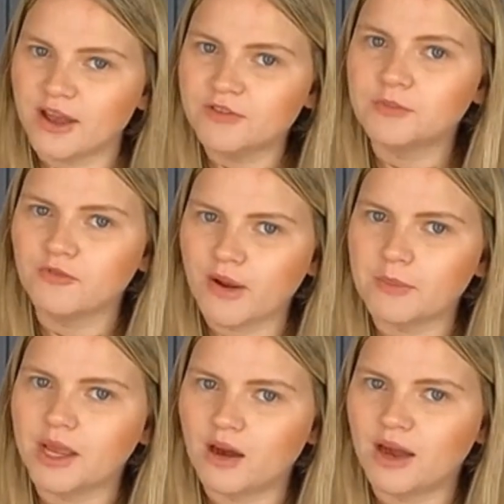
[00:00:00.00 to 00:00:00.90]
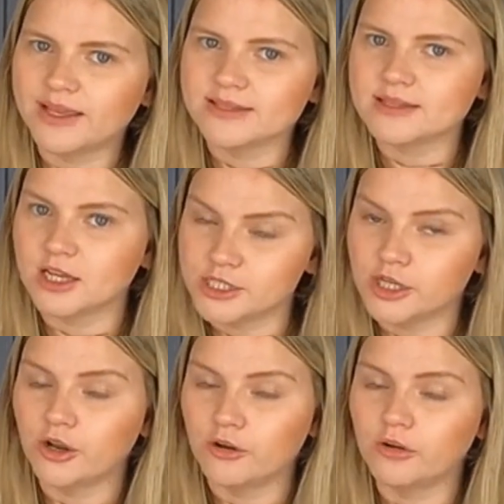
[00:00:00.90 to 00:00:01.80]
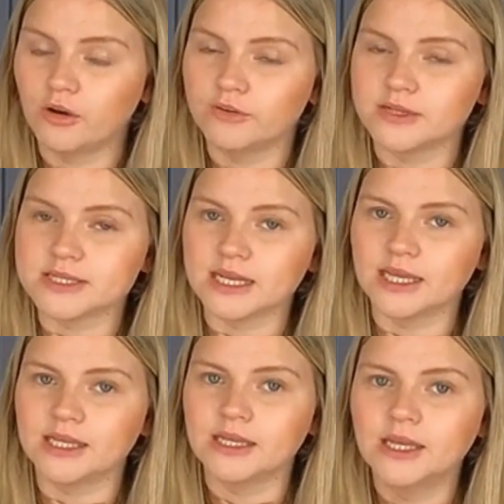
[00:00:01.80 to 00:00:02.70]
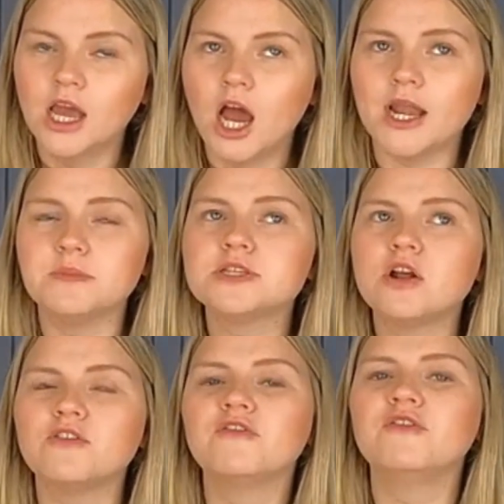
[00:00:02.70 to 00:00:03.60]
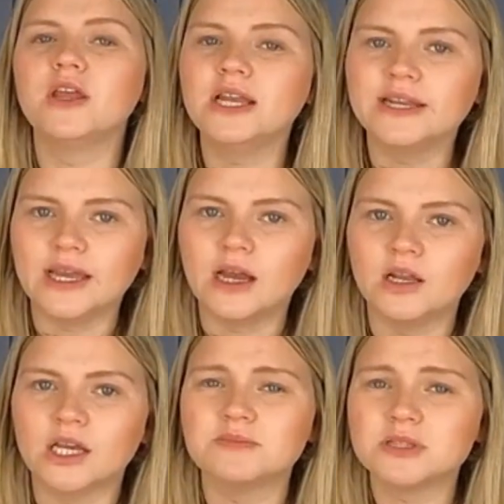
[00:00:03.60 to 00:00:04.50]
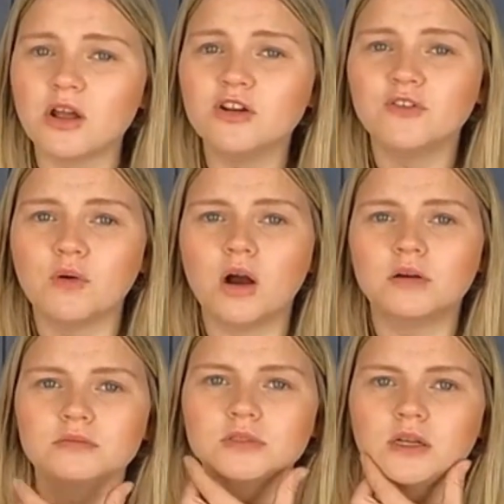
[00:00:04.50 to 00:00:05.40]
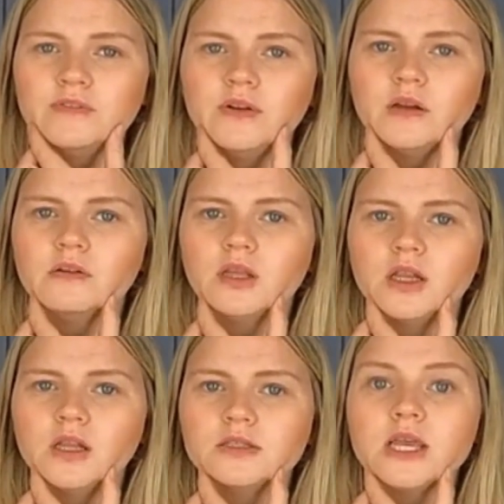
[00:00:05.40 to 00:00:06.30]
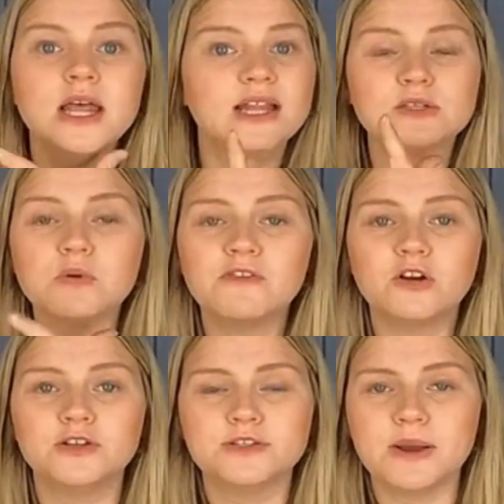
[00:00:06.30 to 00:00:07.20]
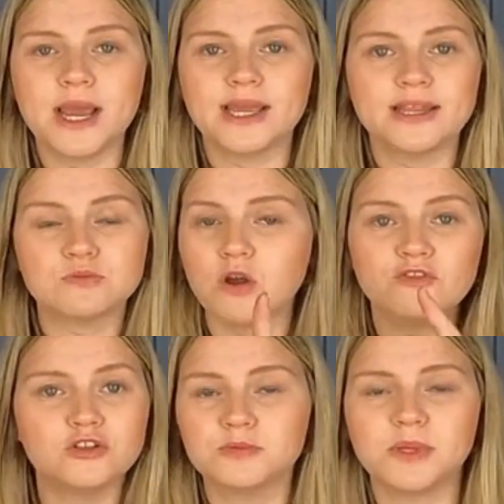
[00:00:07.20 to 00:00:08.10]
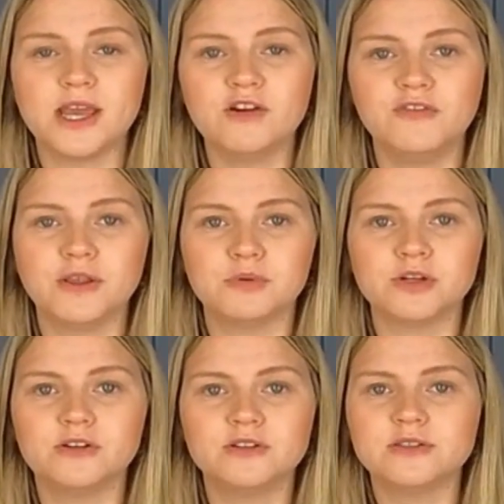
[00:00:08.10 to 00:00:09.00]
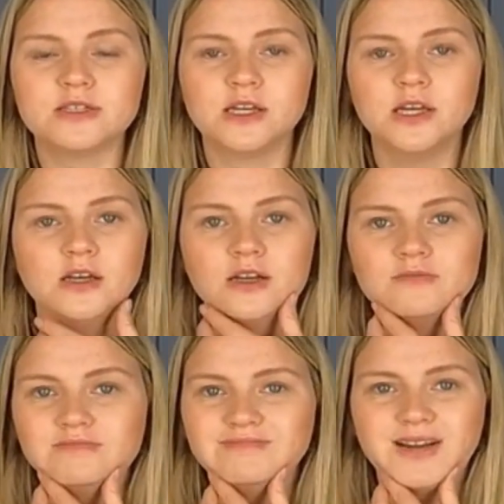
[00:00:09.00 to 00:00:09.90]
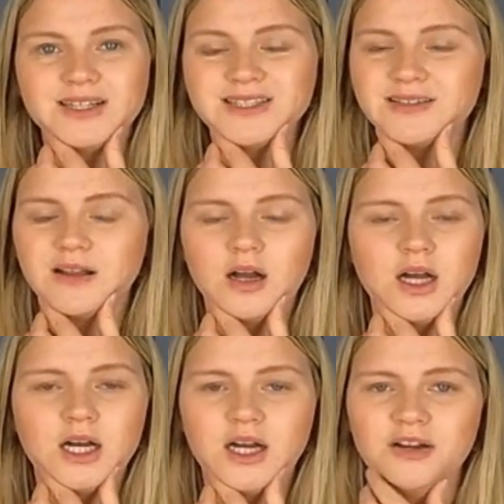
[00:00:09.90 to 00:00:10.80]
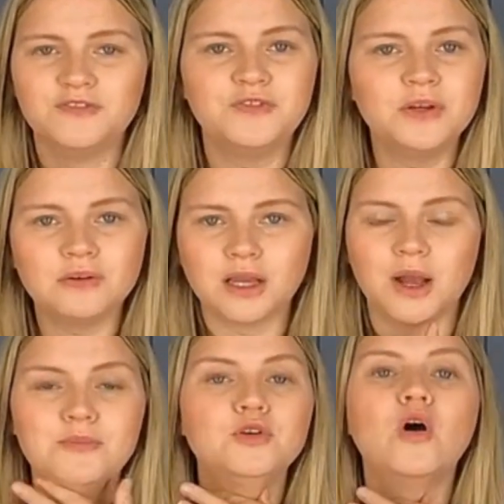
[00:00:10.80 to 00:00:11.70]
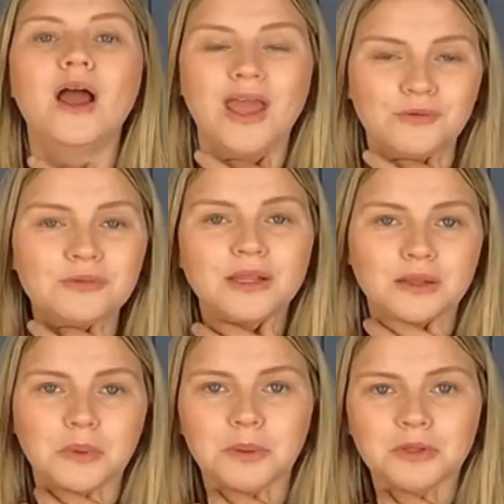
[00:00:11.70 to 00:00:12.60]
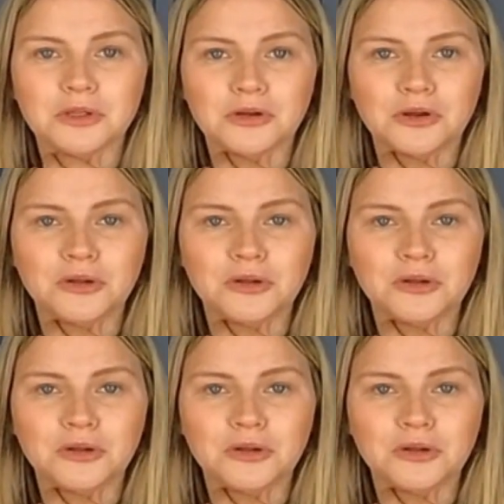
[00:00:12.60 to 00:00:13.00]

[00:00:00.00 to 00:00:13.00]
have them around my eyes. I do, honestly. And I'm starting to feel it now. Like, I'm starting to feel old. I'm starting to feel like I'm getting this. That's why I've got to lose weight. That's why I've got to be healthy, because I feel like I'm not healthy at the moment,